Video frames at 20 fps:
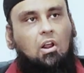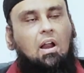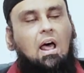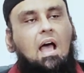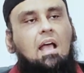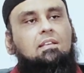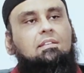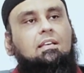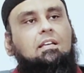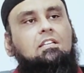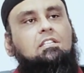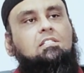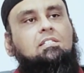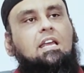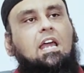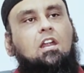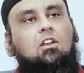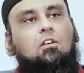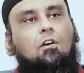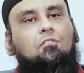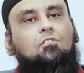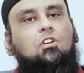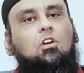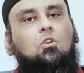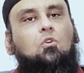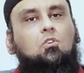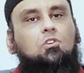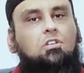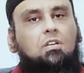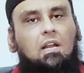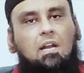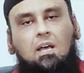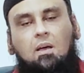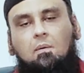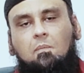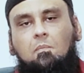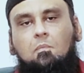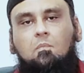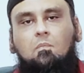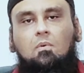The rising state of
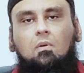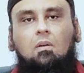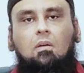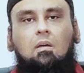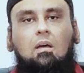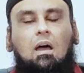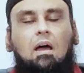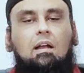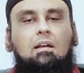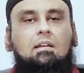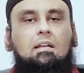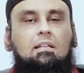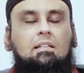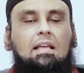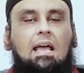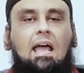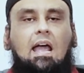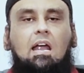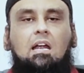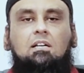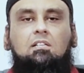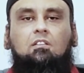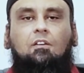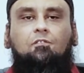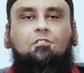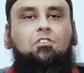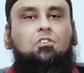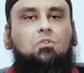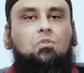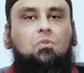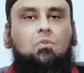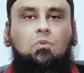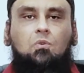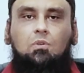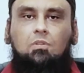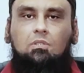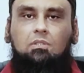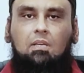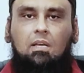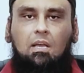Jerusalem under the hands of
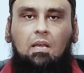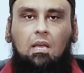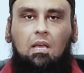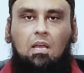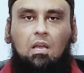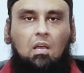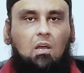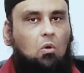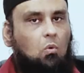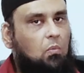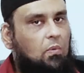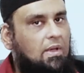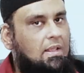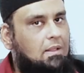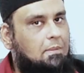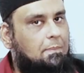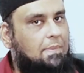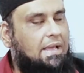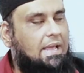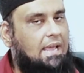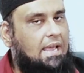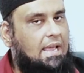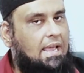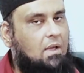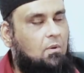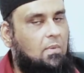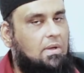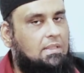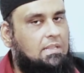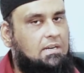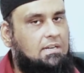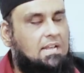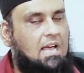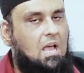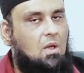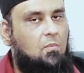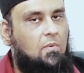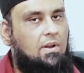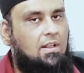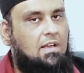Jews will be, when the
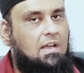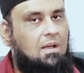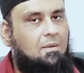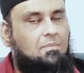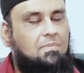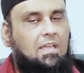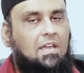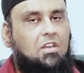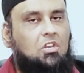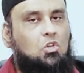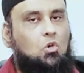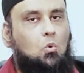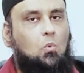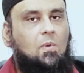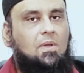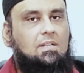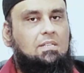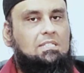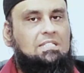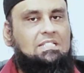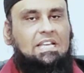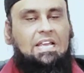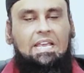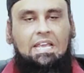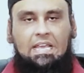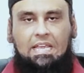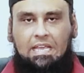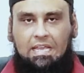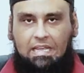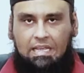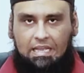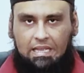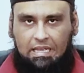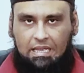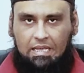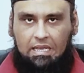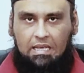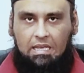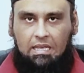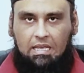time will come, then you will see
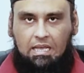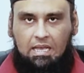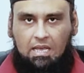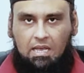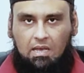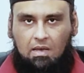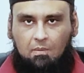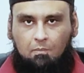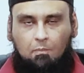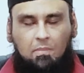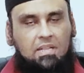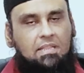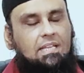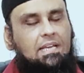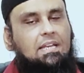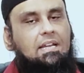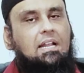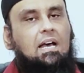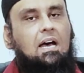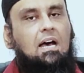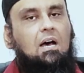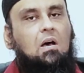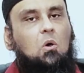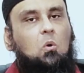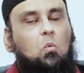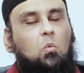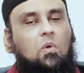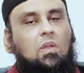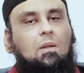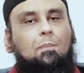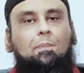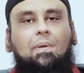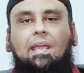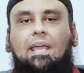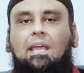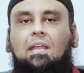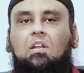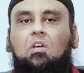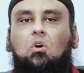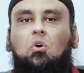Medina will
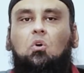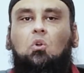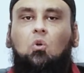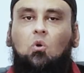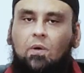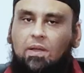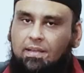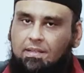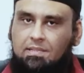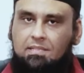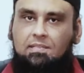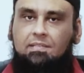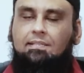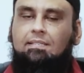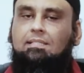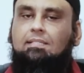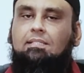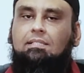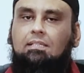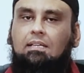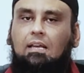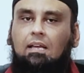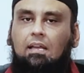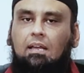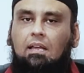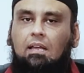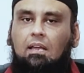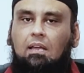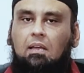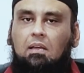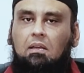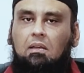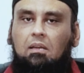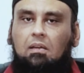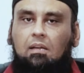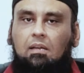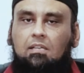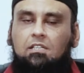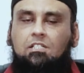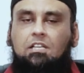be in ruins.
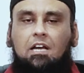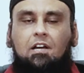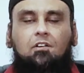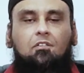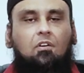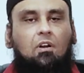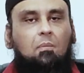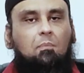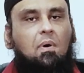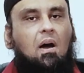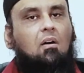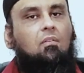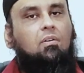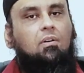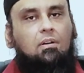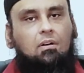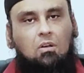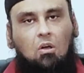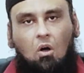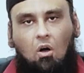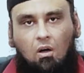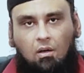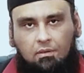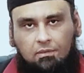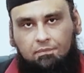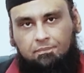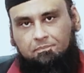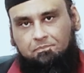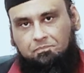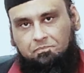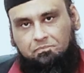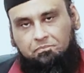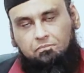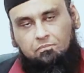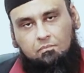Central power gone.